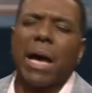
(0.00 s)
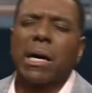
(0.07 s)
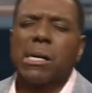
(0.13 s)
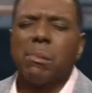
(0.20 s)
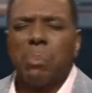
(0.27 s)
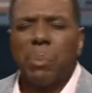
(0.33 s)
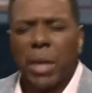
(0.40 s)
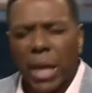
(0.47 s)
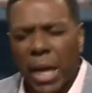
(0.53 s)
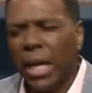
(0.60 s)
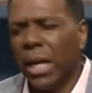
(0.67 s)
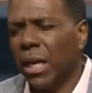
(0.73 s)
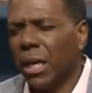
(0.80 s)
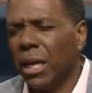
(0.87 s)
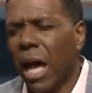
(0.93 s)

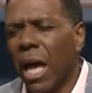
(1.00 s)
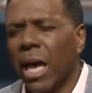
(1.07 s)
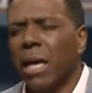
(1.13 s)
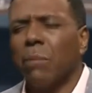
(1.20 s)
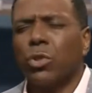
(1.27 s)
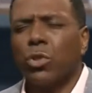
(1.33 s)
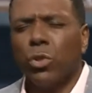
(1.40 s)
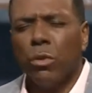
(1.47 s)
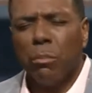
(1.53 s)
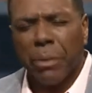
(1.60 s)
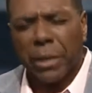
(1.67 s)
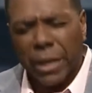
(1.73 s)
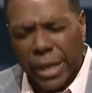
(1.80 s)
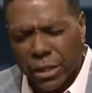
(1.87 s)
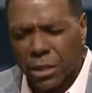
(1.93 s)
complaining? I am too
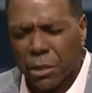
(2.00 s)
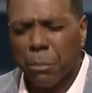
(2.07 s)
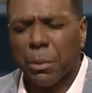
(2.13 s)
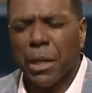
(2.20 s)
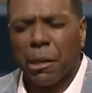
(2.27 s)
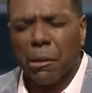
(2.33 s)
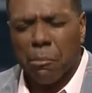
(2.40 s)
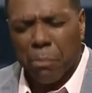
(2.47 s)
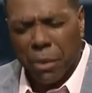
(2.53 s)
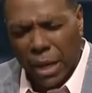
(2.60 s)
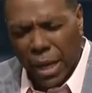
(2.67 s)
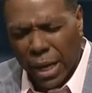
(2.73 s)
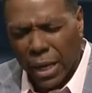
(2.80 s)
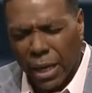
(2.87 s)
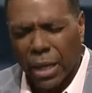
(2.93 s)
blessed to be
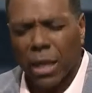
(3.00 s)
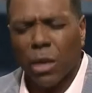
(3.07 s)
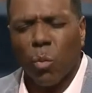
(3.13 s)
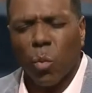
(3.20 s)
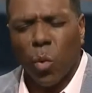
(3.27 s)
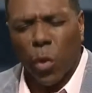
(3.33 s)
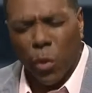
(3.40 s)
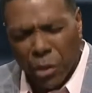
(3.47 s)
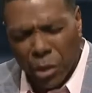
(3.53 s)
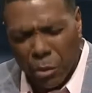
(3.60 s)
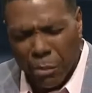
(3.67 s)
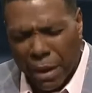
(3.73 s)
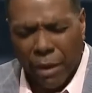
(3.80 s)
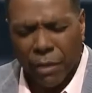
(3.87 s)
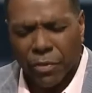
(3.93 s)
complaining and worrying
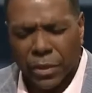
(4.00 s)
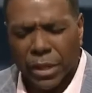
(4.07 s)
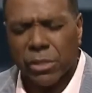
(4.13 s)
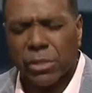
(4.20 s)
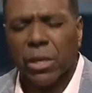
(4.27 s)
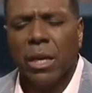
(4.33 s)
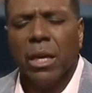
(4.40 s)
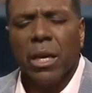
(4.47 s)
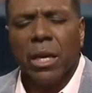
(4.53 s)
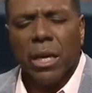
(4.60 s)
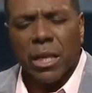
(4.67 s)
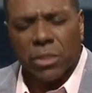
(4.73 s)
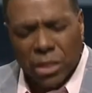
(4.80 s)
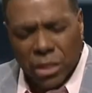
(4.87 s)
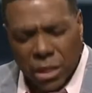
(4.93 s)
about this.
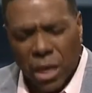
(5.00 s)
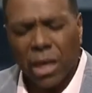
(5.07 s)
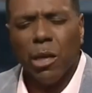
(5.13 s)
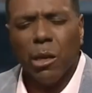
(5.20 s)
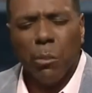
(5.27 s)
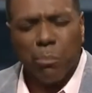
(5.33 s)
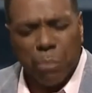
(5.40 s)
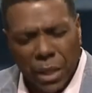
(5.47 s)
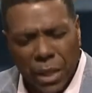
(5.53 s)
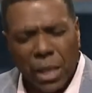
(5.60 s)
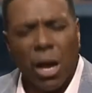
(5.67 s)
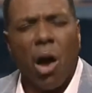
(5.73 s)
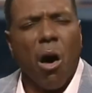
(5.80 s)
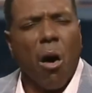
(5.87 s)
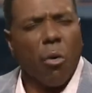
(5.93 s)
It's gonna be
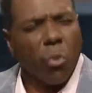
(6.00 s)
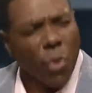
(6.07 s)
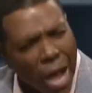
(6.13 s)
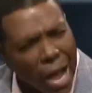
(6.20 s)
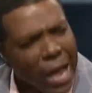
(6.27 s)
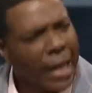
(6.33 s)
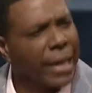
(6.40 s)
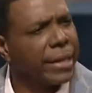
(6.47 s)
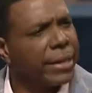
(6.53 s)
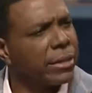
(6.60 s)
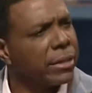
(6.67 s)
all right.